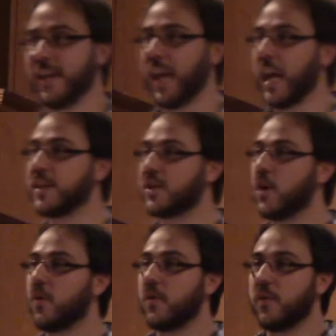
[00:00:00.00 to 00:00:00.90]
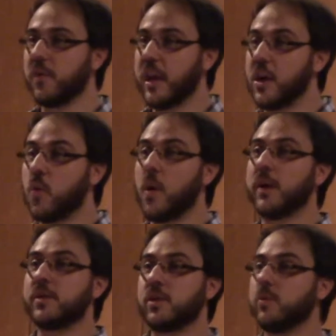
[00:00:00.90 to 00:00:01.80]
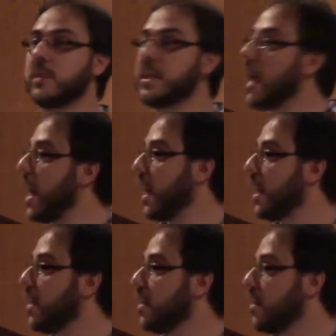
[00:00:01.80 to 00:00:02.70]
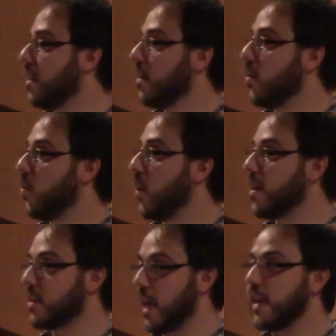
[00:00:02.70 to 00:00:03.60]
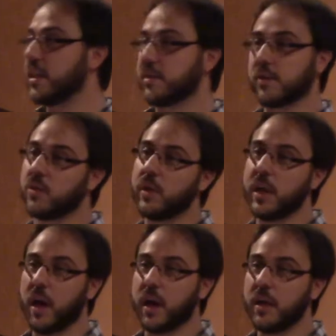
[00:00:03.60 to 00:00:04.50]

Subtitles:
And so they don't want to deny what scientists agree on,